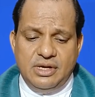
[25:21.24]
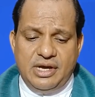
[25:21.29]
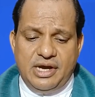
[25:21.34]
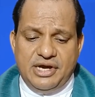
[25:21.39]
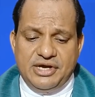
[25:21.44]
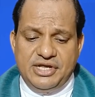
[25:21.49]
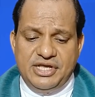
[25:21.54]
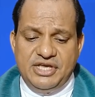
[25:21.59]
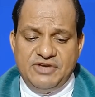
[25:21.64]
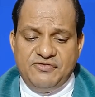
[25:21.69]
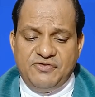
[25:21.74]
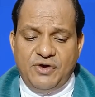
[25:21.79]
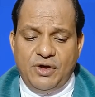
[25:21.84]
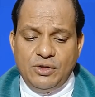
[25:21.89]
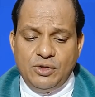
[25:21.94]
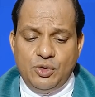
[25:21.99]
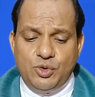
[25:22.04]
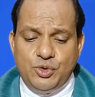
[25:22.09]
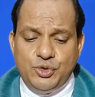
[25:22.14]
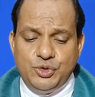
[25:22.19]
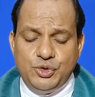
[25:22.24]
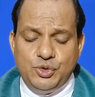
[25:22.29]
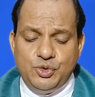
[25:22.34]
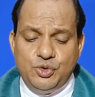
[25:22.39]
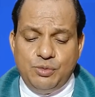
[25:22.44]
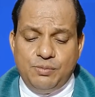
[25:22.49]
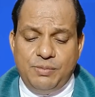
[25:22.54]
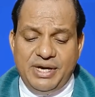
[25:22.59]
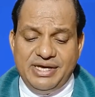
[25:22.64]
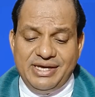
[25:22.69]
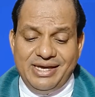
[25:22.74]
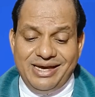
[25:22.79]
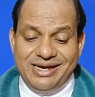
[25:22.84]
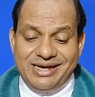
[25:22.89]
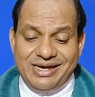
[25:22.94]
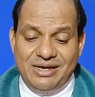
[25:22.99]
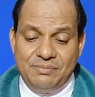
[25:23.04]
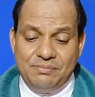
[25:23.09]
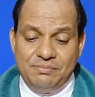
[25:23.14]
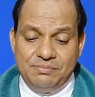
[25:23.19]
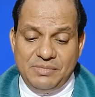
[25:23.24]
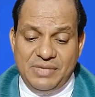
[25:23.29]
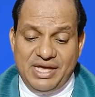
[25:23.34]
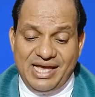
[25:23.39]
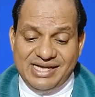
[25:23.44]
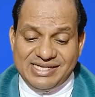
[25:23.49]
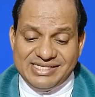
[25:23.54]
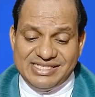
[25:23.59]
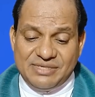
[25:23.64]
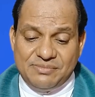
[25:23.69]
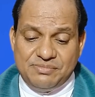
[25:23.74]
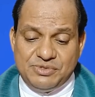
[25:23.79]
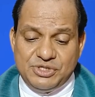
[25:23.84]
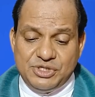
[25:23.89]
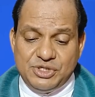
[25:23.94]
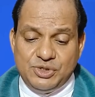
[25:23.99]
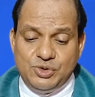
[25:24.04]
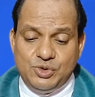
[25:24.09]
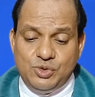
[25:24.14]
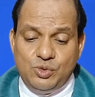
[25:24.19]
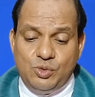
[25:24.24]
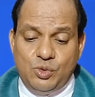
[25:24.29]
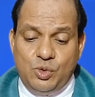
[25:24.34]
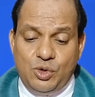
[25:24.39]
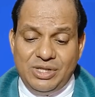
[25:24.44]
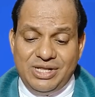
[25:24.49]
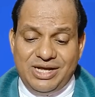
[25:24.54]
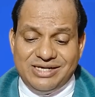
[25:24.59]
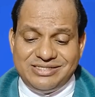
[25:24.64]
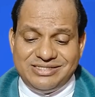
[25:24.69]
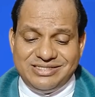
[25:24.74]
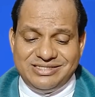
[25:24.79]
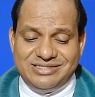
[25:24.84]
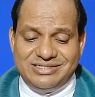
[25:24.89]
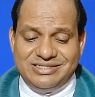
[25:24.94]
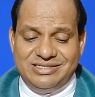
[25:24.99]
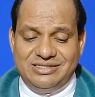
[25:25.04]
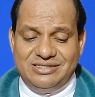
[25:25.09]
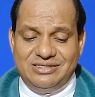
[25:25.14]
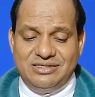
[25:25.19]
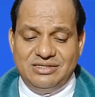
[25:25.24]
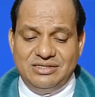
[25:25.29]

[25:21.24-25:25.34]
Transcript: and he followed you by accepting you wholeheartedly.